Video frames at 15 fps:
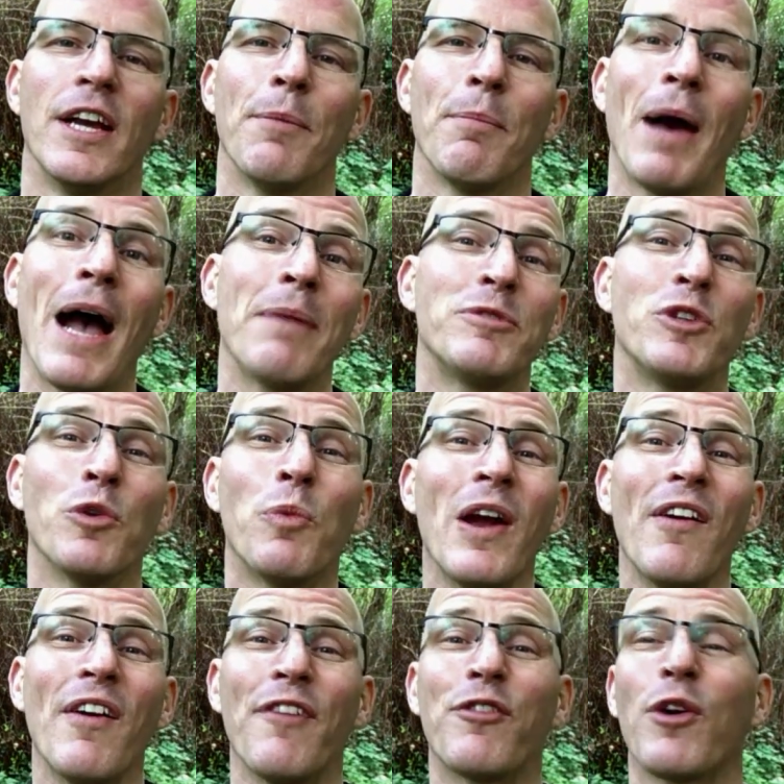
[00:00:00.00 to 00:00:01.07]
Perhaps you're
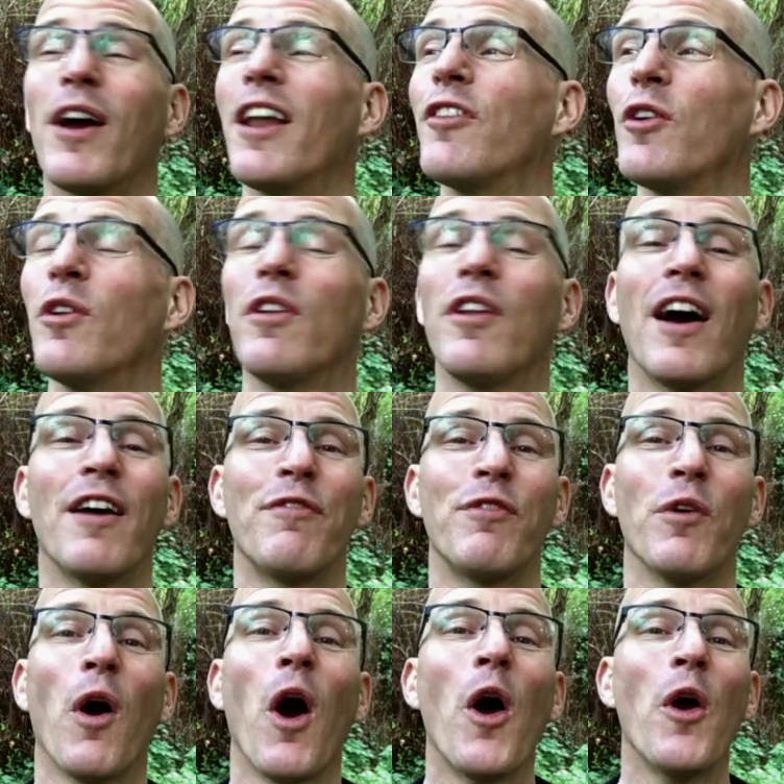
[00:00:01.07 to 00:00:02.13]
weary of trying to do life
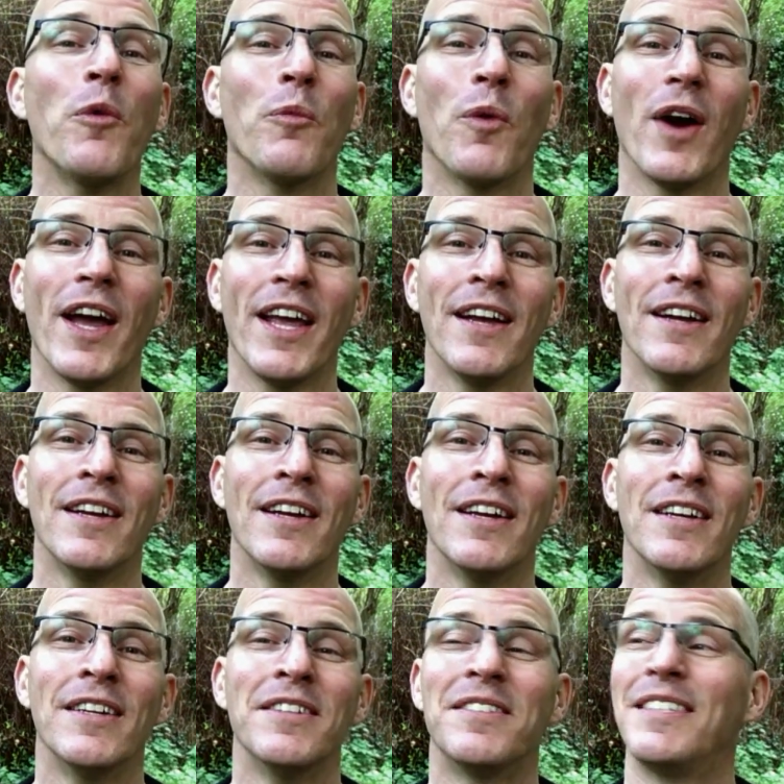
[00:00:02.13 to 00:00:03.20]
your own way.
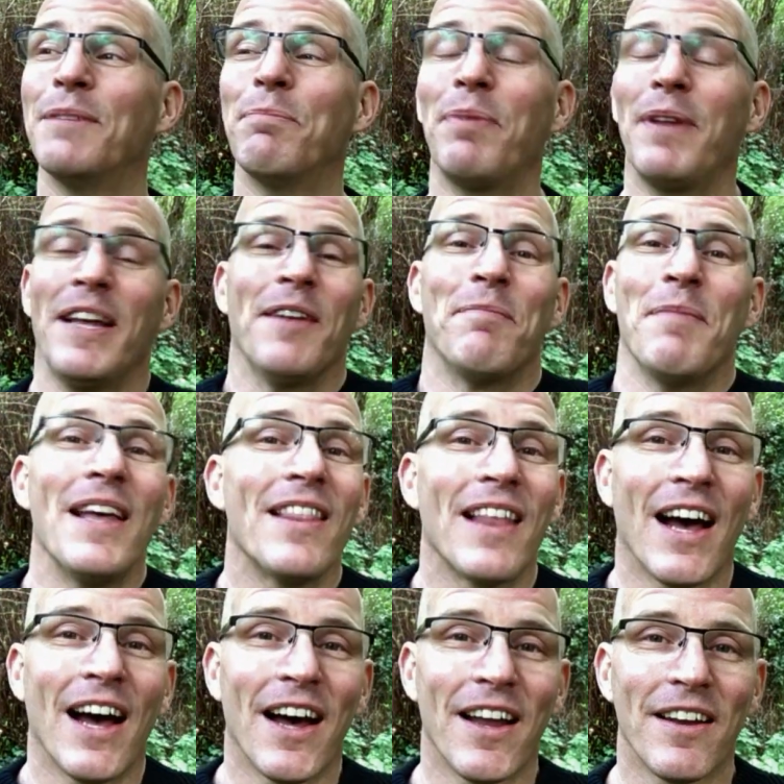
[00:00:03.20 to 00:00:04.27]
Simply admit
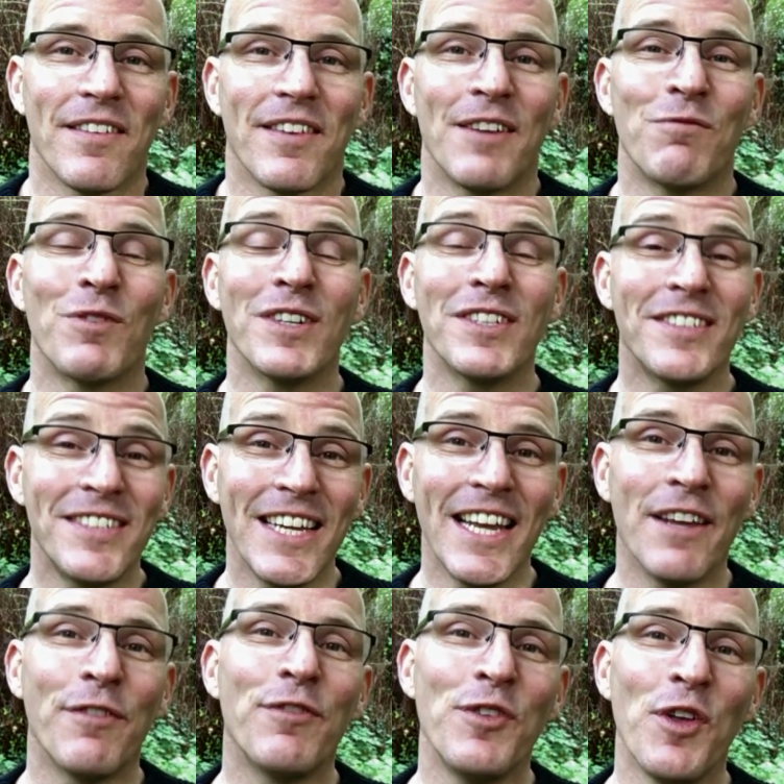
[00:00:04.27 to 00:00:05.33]
that and
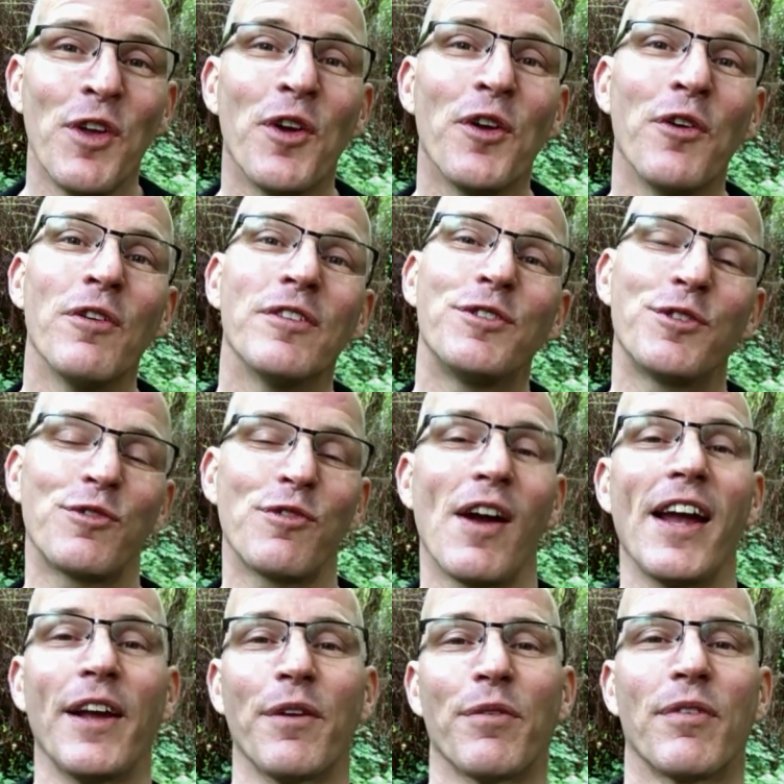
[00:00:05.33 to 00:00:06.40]
receive new
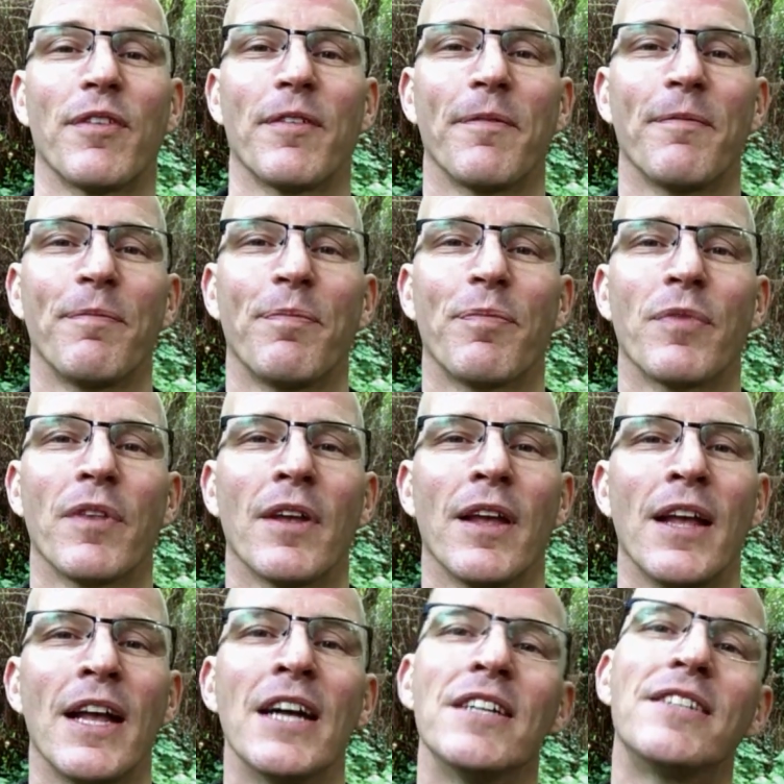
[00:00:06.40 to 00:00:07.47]
strength.
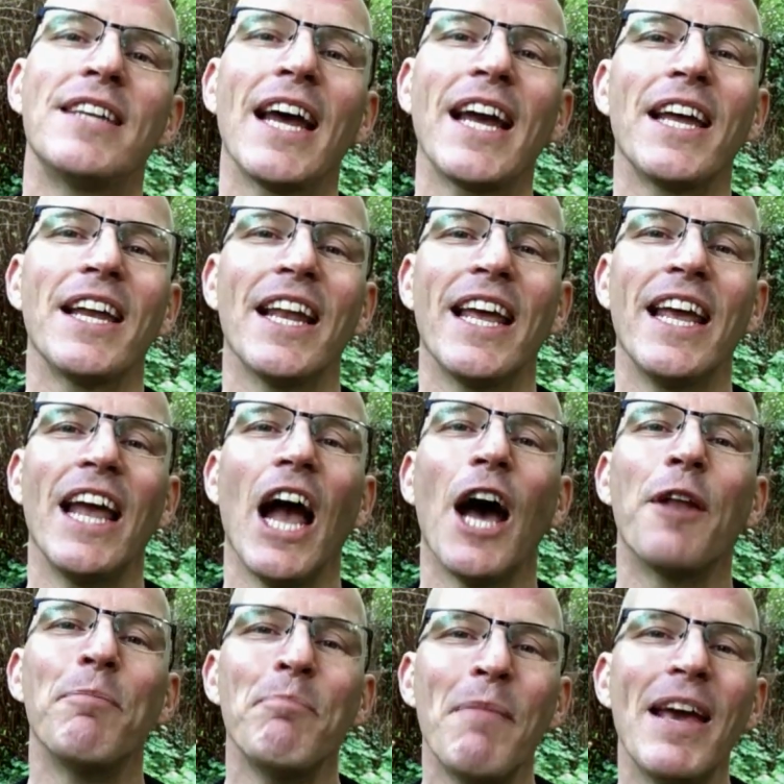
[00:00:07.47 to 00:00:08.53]
Secondly,
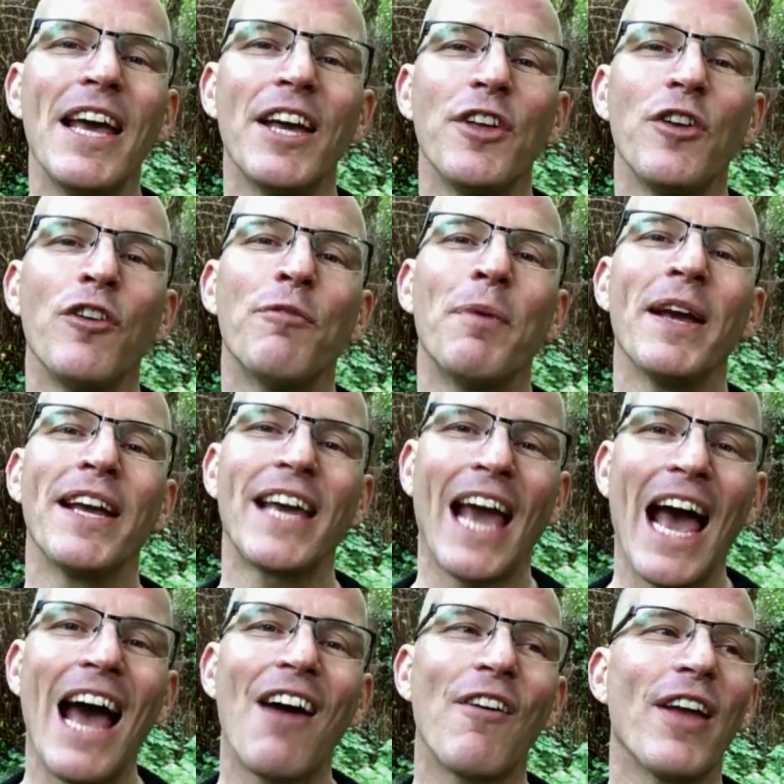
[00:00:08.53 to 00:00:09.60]
admit you've been
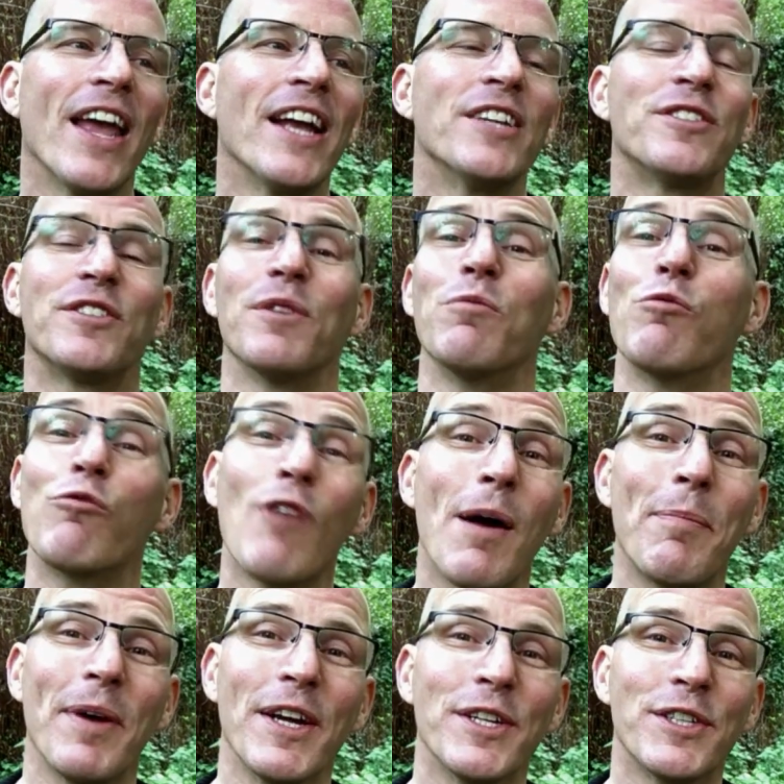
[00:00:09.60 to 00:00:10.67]
carrying some
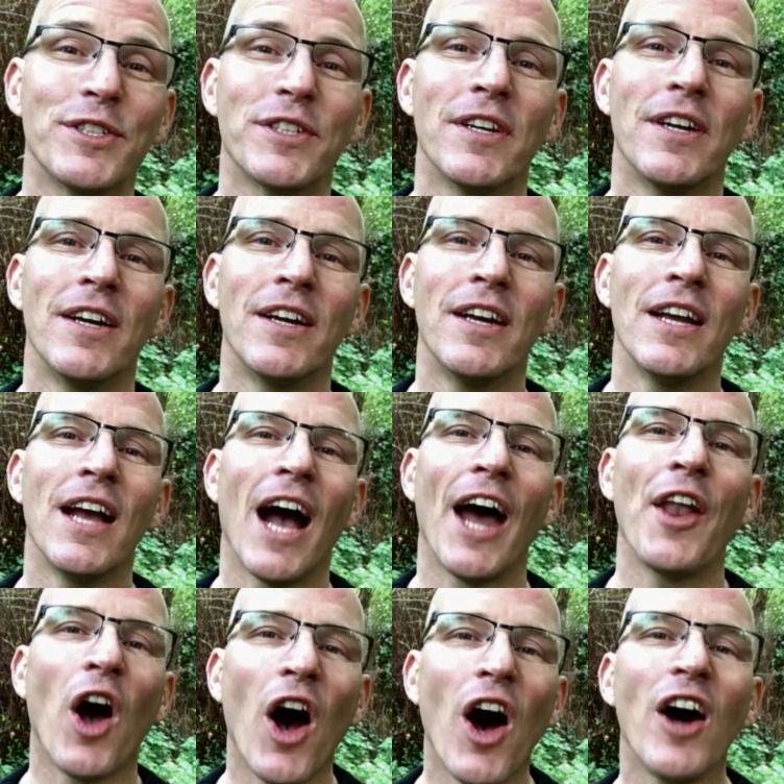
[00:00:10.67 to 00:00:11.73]
rubbish
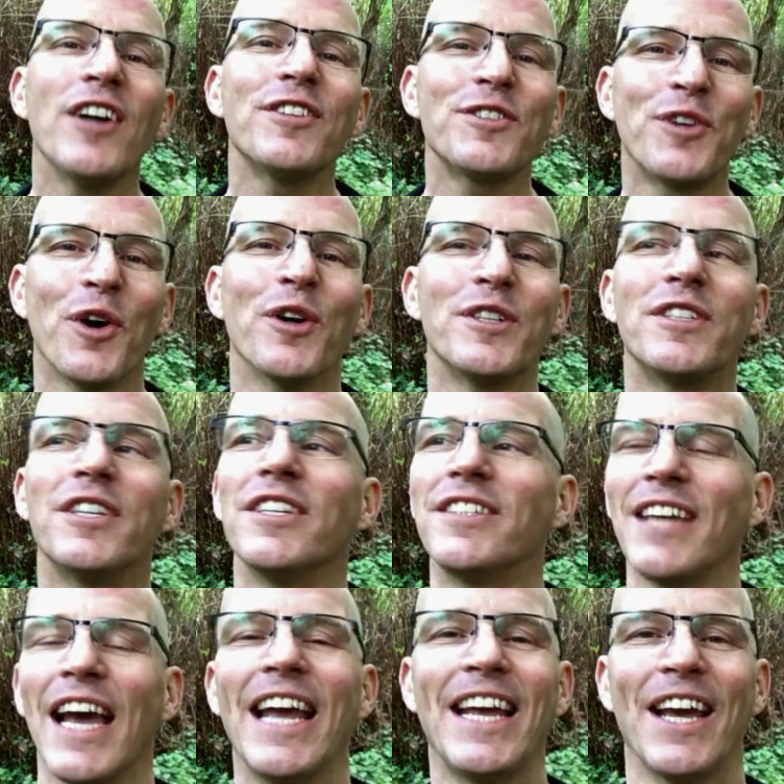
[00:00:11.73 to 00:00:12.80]
and ask God to
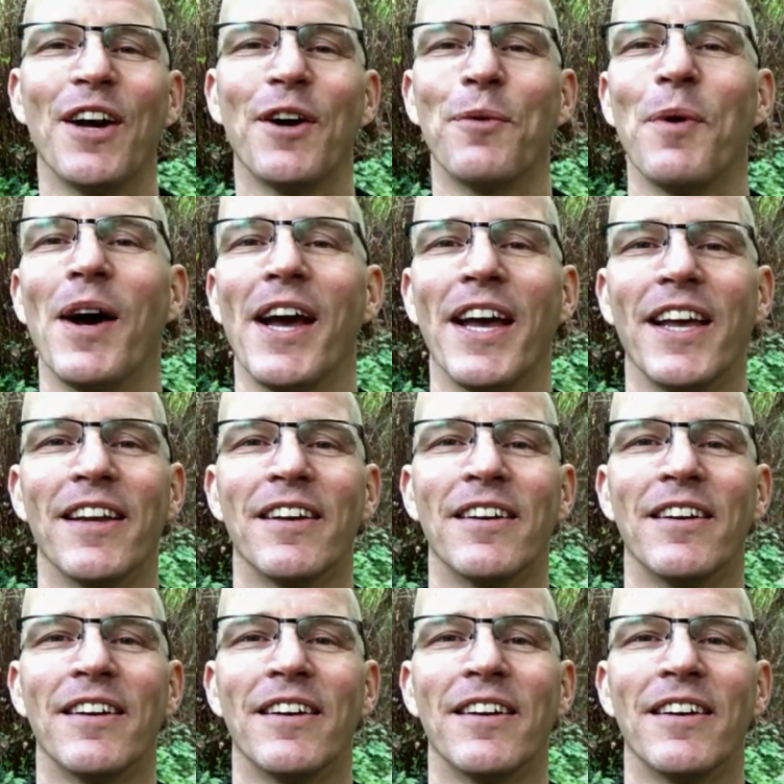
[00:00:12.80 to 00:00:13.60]
take it away.